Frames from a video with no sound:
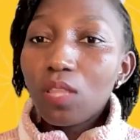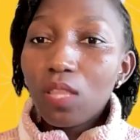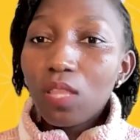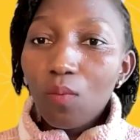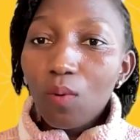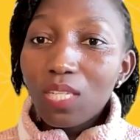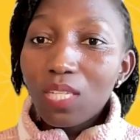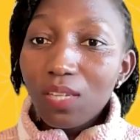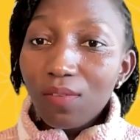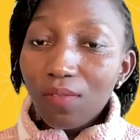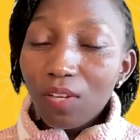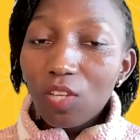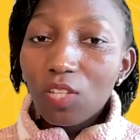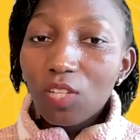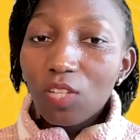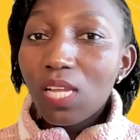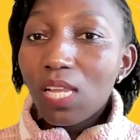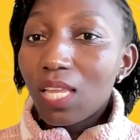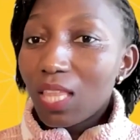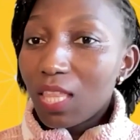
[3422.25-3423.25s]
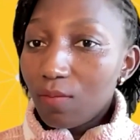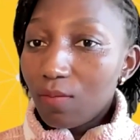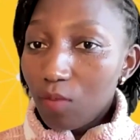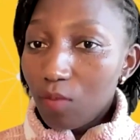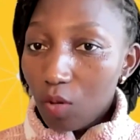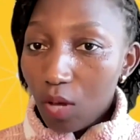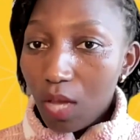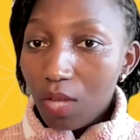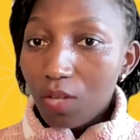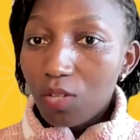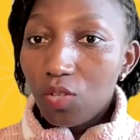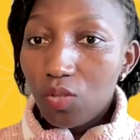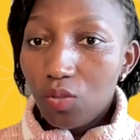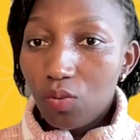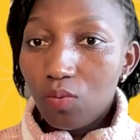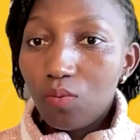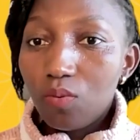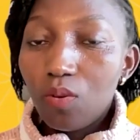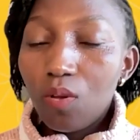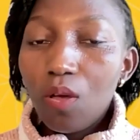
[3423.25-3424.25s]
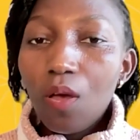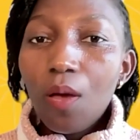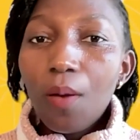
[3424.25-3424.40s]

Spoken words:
sure that whatever you're telling them you can do.